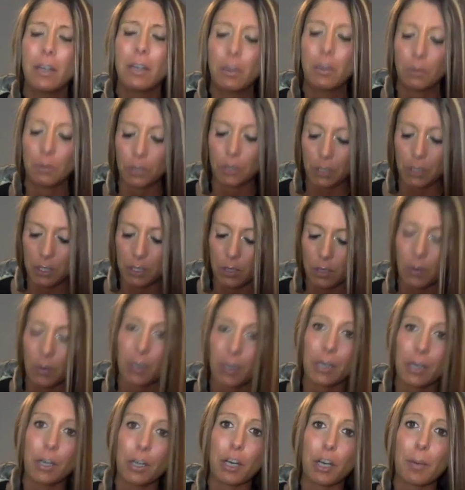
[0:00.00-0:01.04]
well, she's going
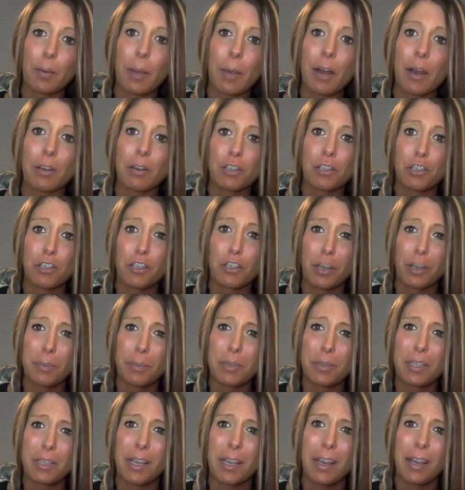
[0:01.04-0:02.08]
into her pouch,
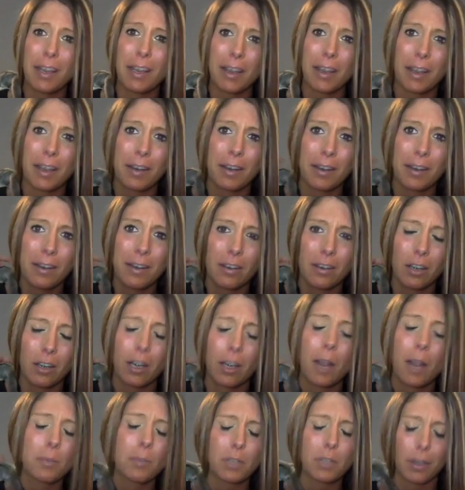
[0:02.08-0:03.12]
Gypsy and, or
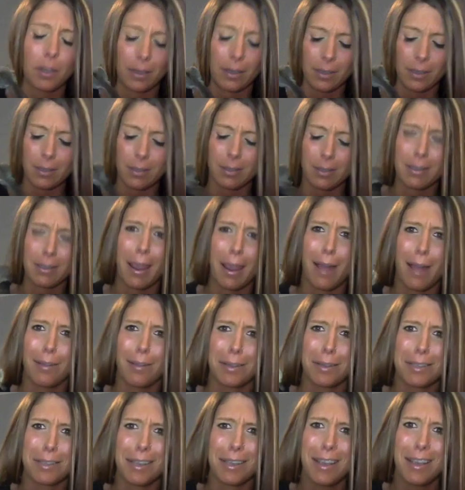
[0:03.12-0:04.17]
I'm sorry, this is
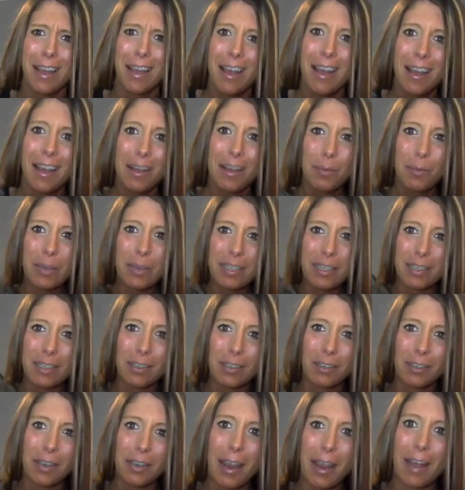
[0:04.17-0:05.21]
Galaxy, Miss
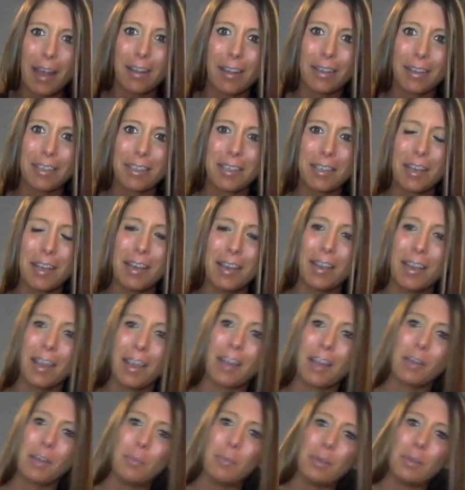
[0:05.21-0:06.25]
Little Galaxy
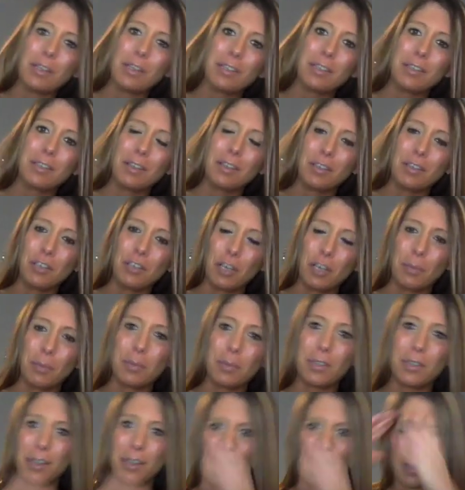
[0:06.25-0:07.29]
and Miss
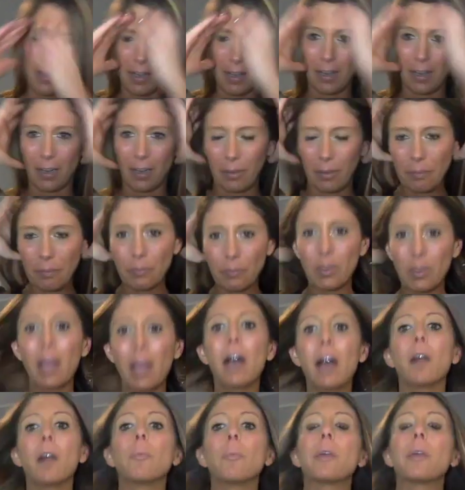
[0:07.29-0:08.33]
Gypsy that are
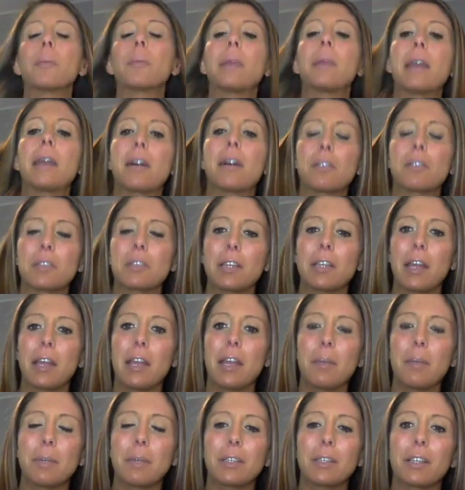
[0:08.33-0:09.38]
helping me out
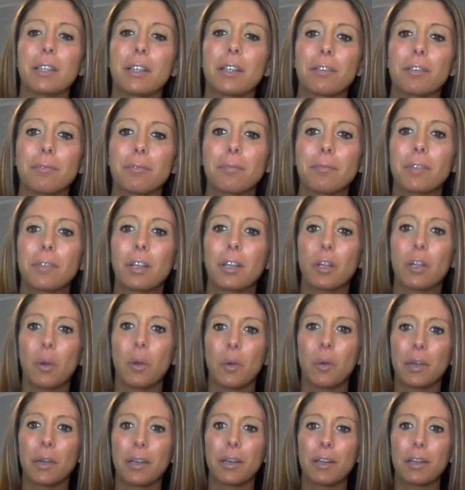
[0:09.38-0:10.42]
today, but they're
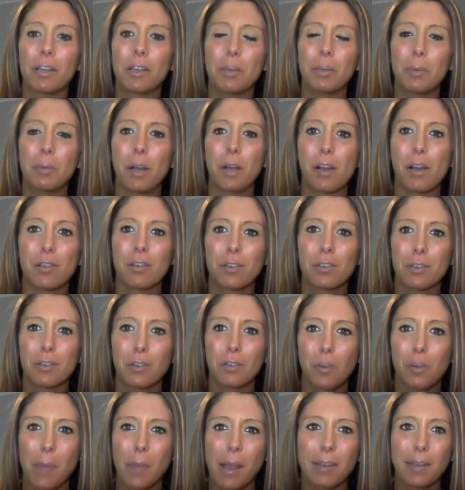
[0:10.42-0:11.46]
going into their pouch to
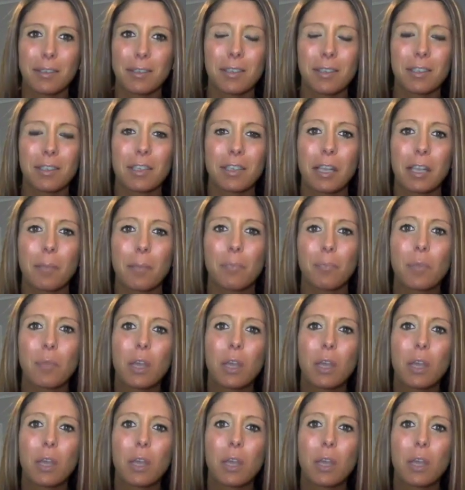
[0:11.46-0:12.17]
go back to sleep.